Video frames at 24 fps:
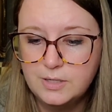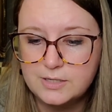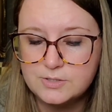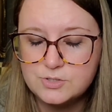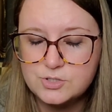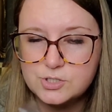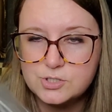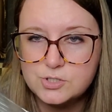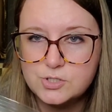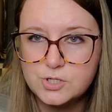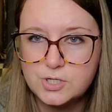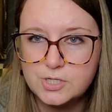I
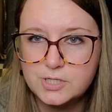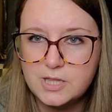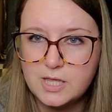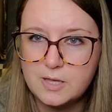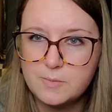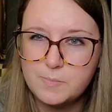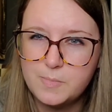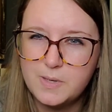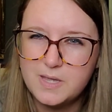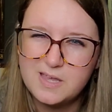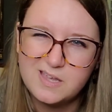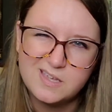just look at
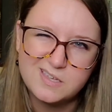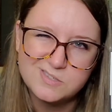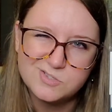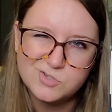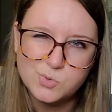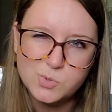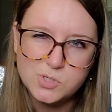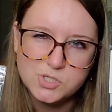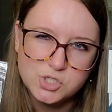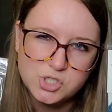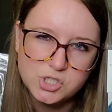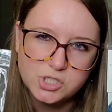that pink and
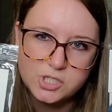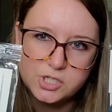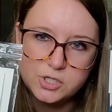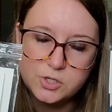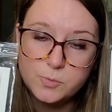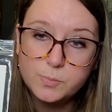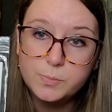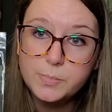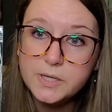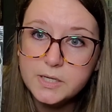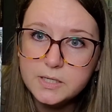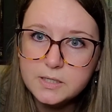twitch a
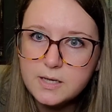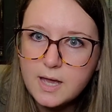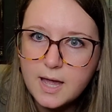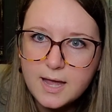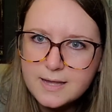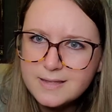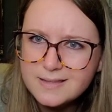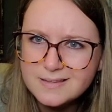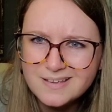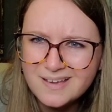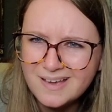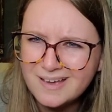little, but
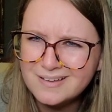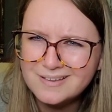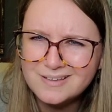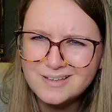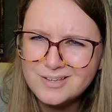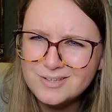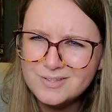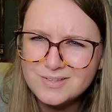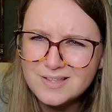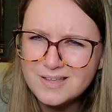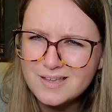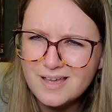I
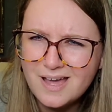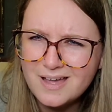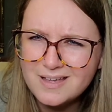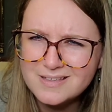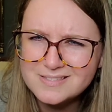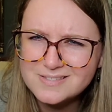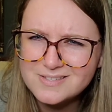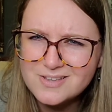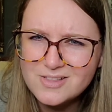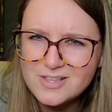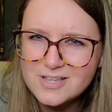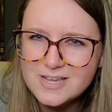
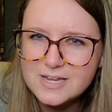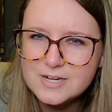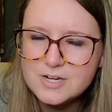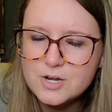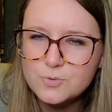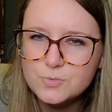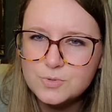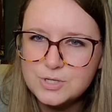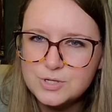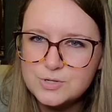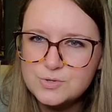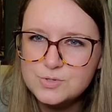it's not like I
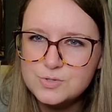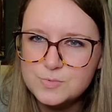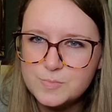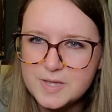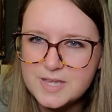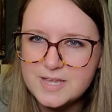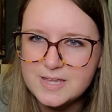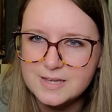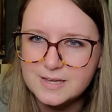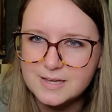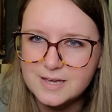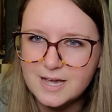don't use
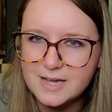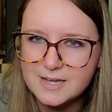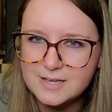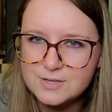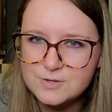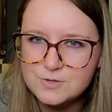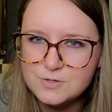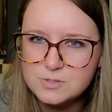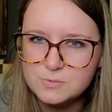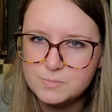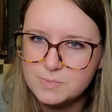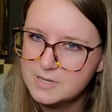pink. I
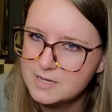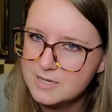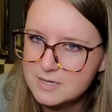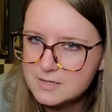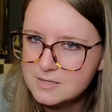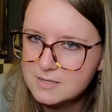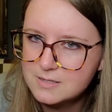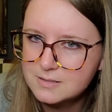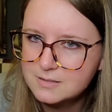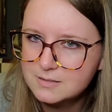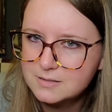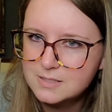use
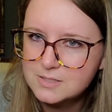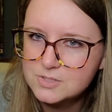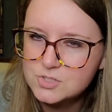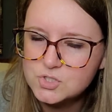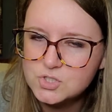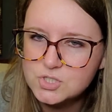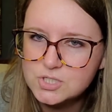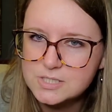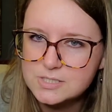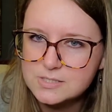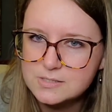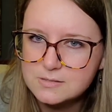pink. It's
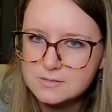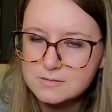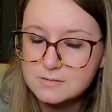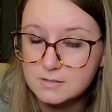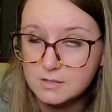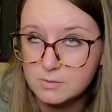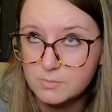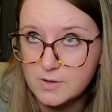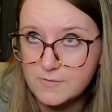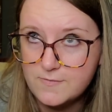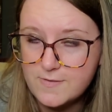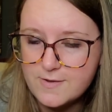just
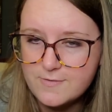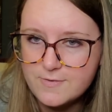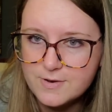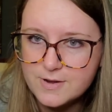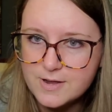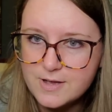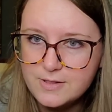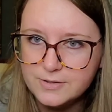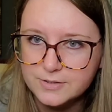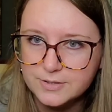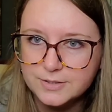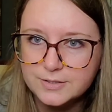my
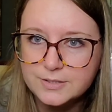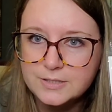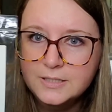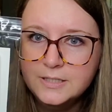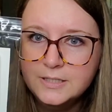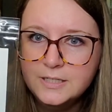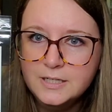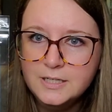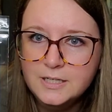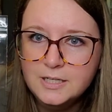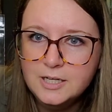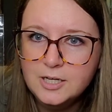favorite color.
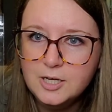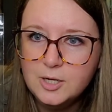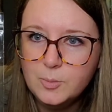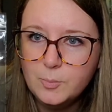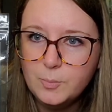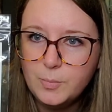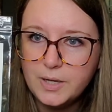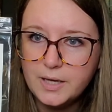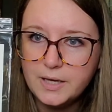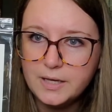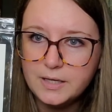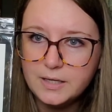
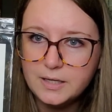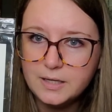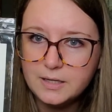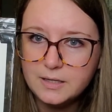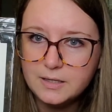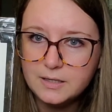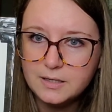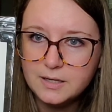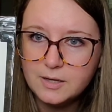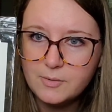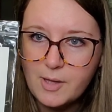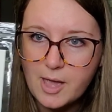But
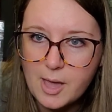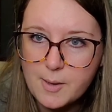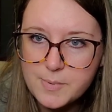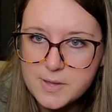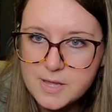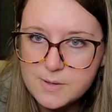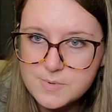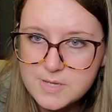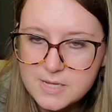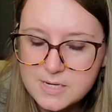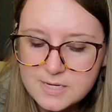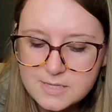I'm
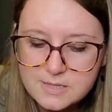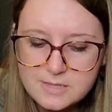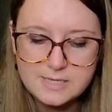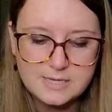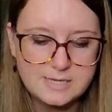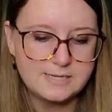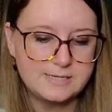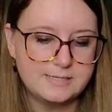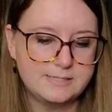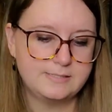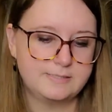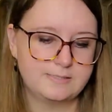happy I'm getting
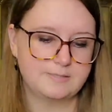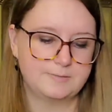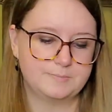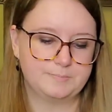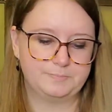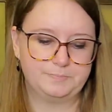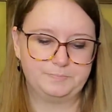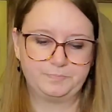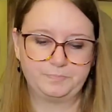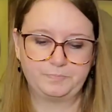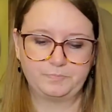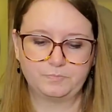these.
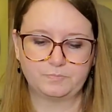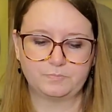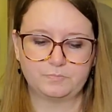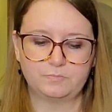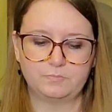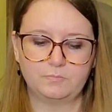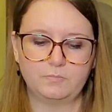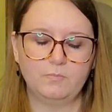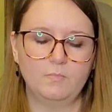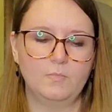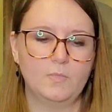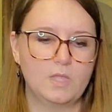
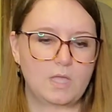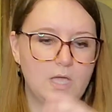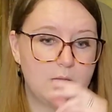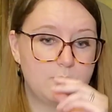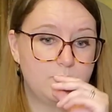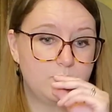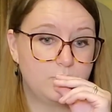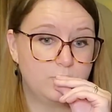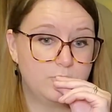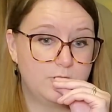I'm